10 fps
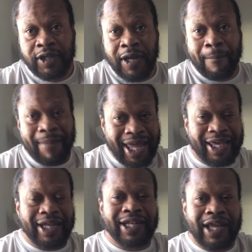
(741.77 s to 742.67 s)

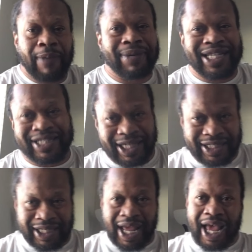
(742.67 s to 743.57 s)
making them
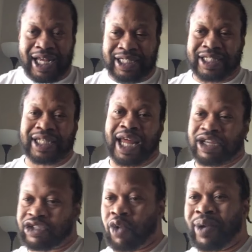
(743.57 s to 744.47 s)
desensitized to
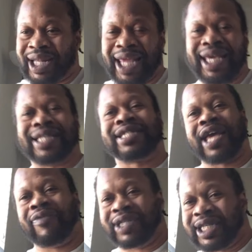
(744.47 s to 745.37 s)
life. So when they get
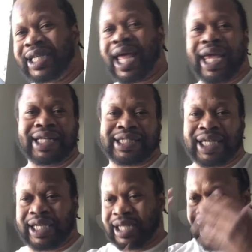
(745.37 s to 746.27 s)
17 to
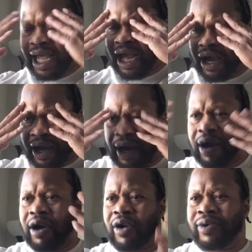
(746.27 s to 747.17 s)
18,
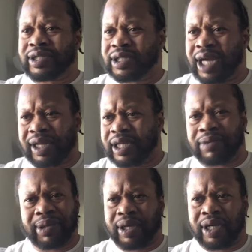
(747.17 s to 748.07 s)
it's
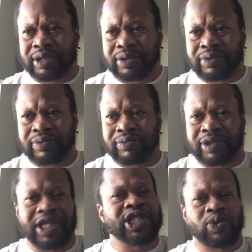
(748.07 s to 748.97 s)
nothing because
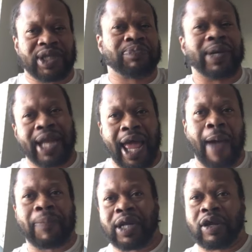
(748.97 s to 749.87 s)
this what's been
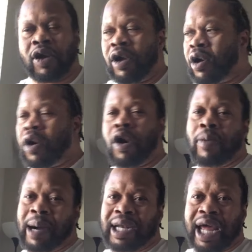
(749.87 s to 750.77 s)
happening
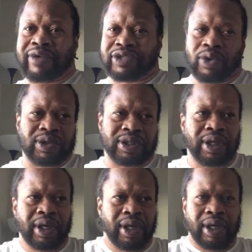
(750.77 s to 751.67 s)
all my life. So
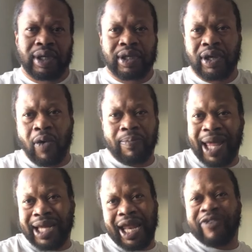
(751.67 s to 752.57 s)
it's,
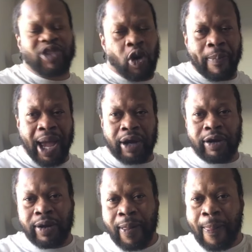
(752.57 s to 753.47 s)
black life don't matter.